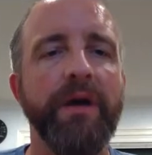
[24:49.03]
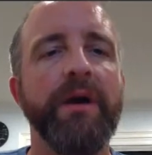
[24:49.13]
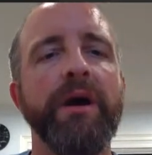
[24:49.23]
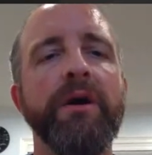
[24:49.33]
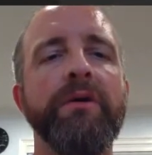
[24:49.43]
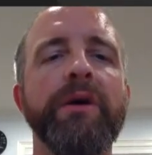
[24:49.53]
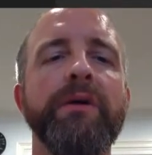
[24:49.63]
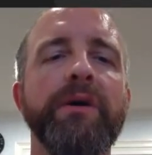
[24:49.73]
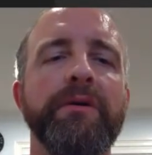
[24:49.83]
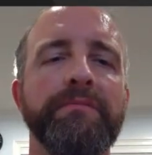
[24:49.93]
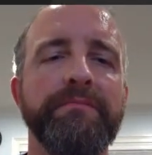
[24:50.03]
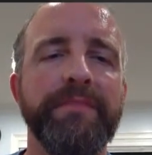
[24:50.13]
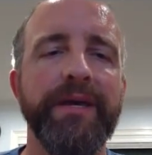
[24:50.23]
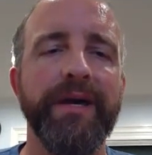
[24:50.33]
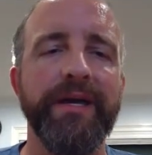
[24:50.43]
Oh.
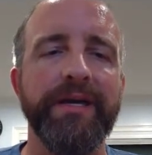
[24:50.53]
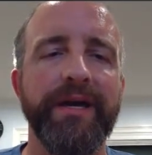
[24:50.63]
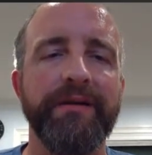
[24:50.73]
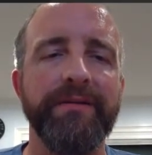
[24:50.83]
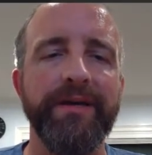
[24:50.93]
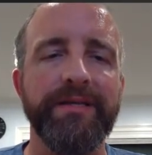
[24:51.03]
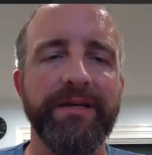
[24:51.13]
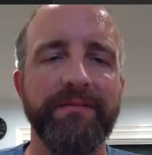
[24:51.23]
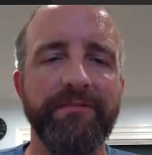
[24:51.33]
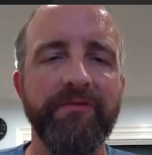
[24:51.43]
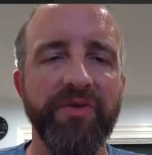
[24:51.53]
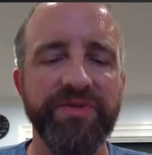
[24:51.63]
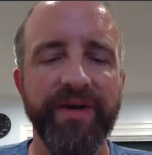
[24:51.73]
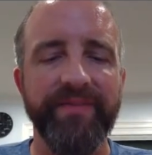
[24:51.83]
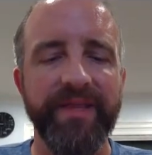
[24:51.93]
Yeah. It's we
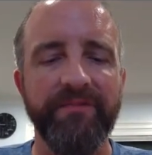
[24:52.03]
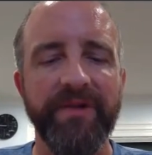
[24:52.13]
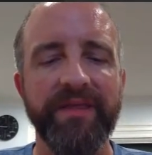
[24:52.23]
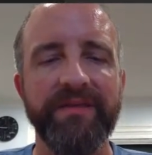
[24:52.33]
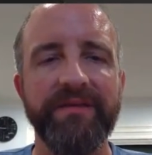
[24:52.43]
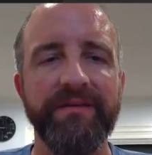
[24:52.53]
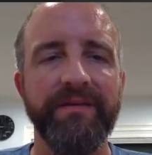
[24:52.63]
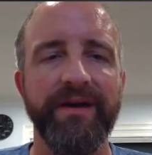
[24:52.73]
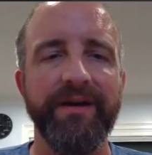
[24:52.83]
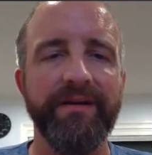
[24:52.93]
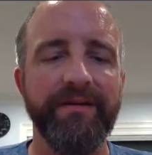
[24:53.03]
multiply by the width, not.